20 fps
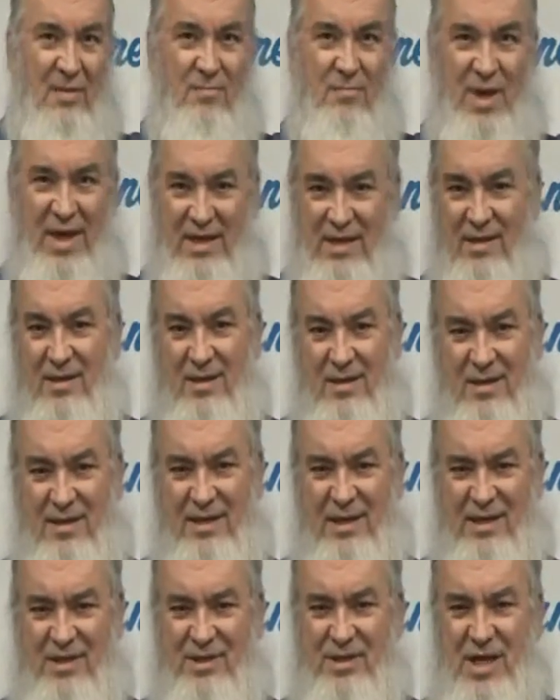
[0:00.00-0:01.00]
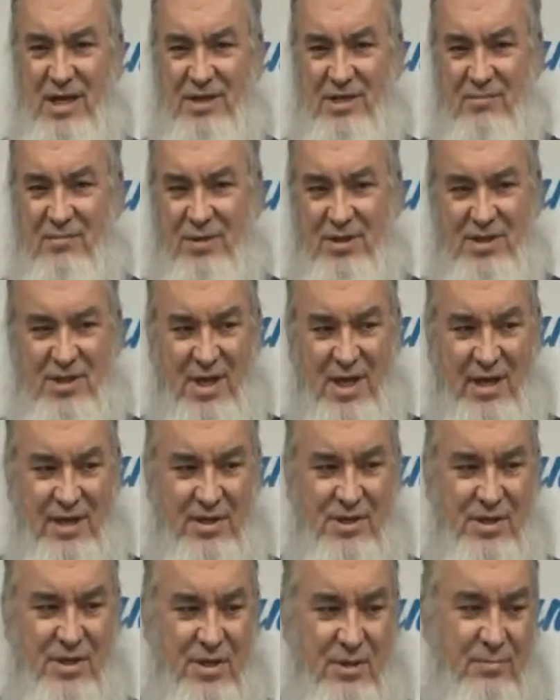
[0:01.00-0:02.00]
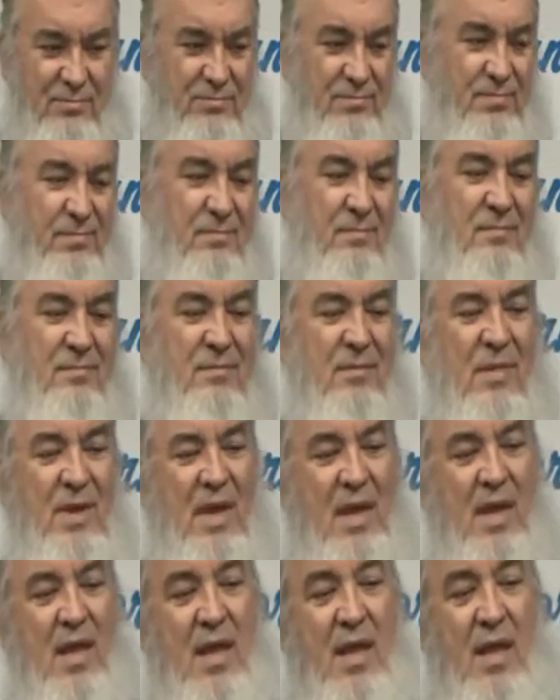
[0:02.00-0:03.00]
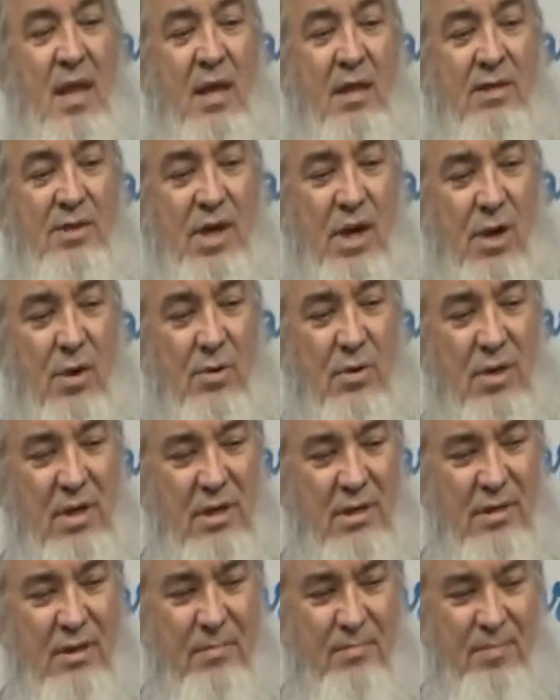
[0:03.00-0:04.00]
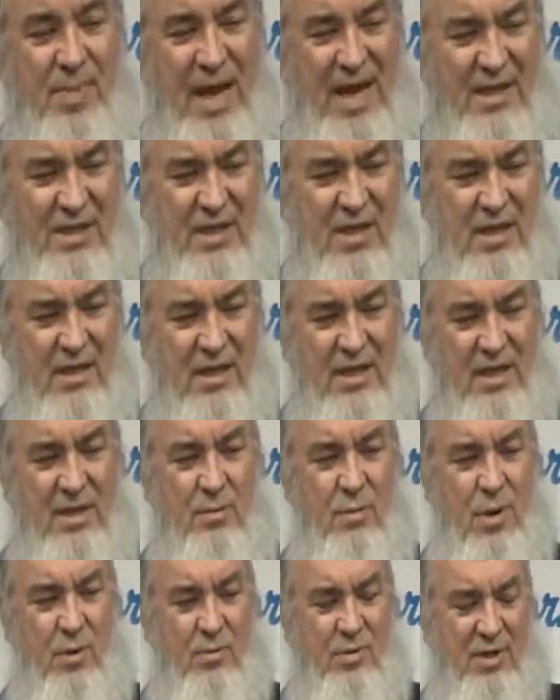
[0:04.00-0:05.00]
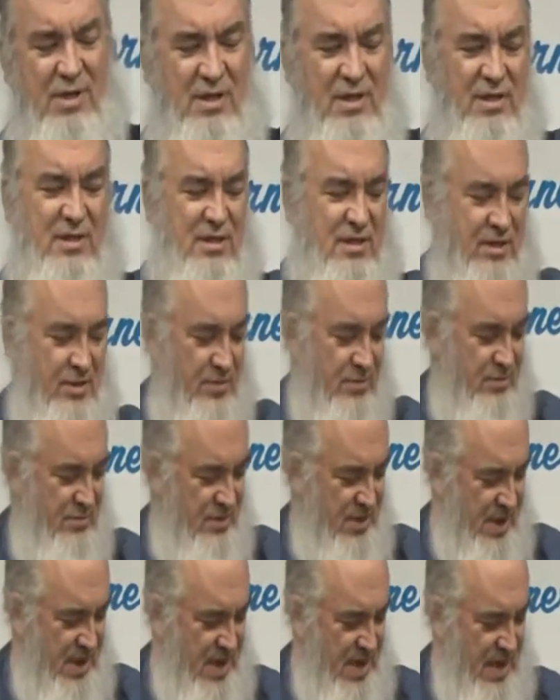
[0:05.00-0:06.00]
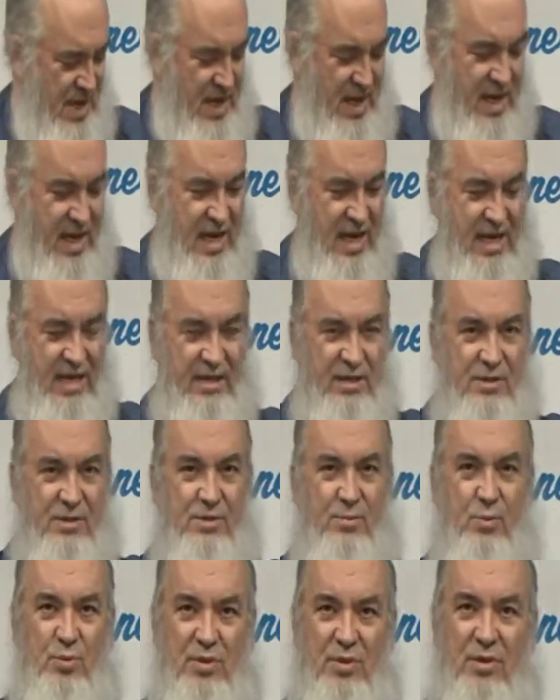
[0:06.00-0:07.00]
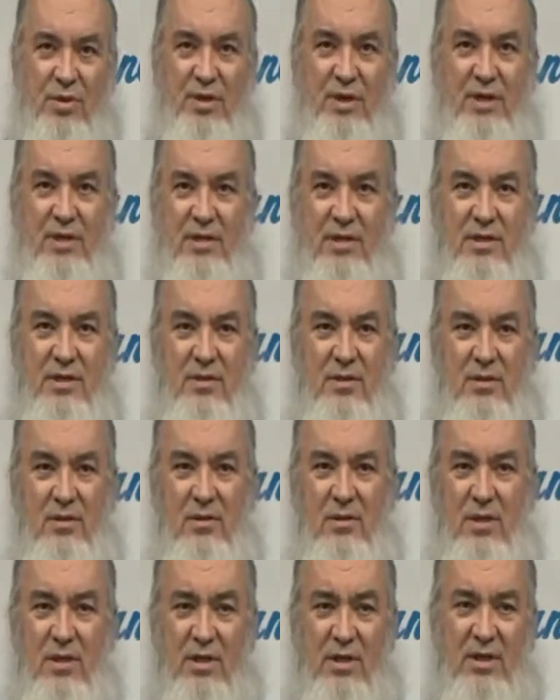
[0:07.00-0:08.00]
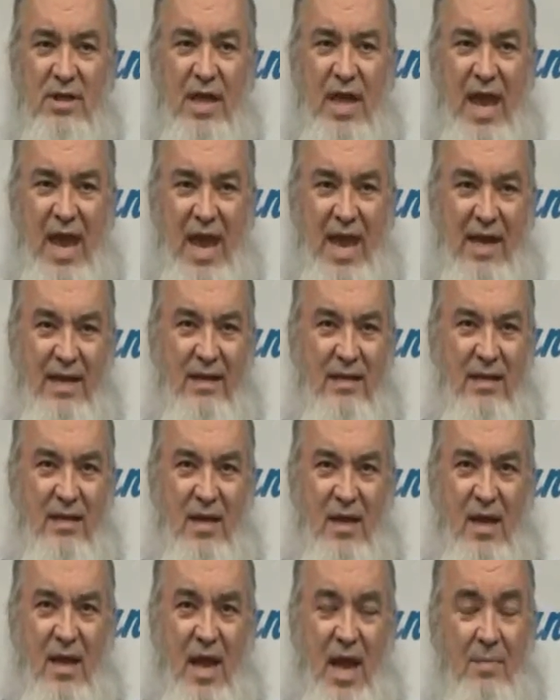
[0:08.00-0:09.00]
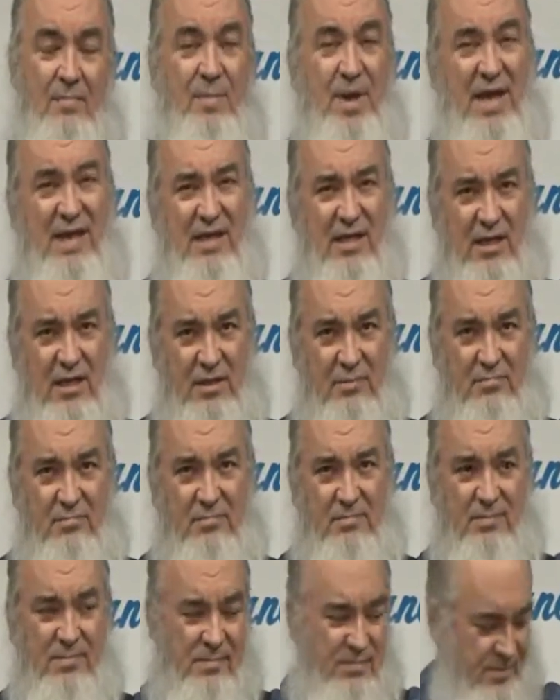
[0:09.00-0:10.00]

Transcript: But it's got some good science too. So basically what we're going to do is we're going to look at a pendulum